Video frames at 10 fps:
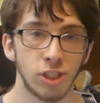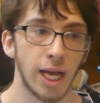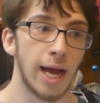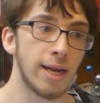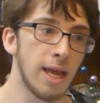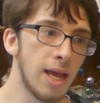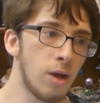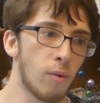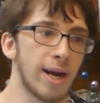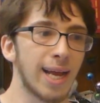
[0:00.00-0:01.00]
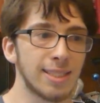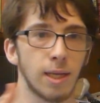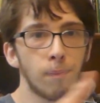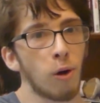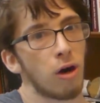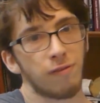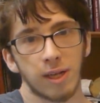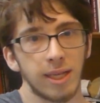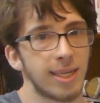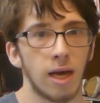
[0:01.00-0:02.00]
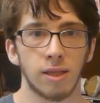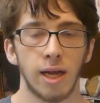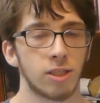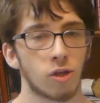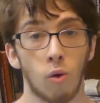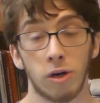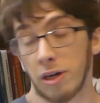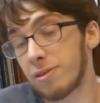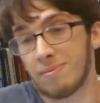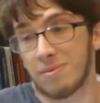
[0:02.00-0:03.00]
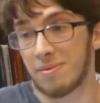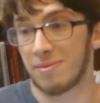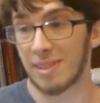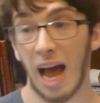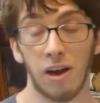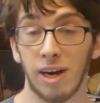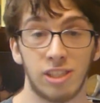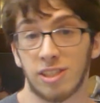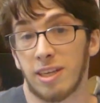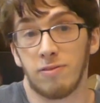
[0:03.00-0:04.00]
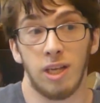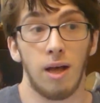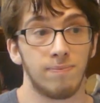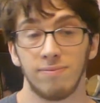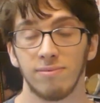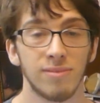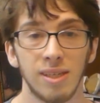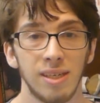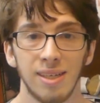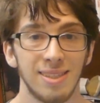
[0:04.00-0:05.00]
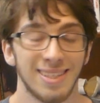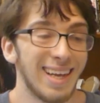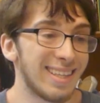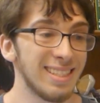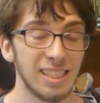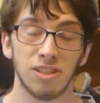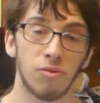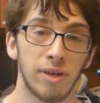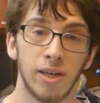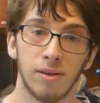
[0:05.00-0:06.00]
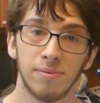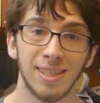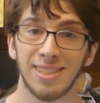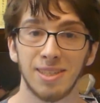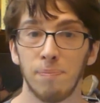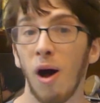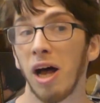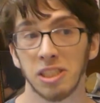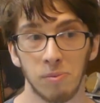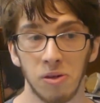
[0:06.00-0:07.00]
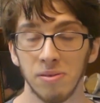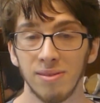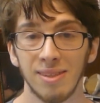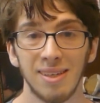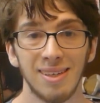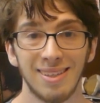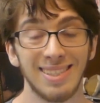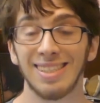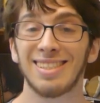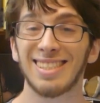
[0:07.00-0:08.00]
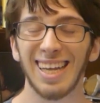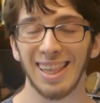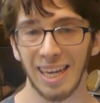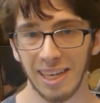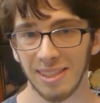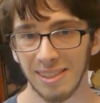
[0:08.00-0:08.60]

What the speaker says: side, where he gets it perfectly down the line to the corner, and Alcaraz just gives up. It's like, this isn't real. This is impossible. This is silly.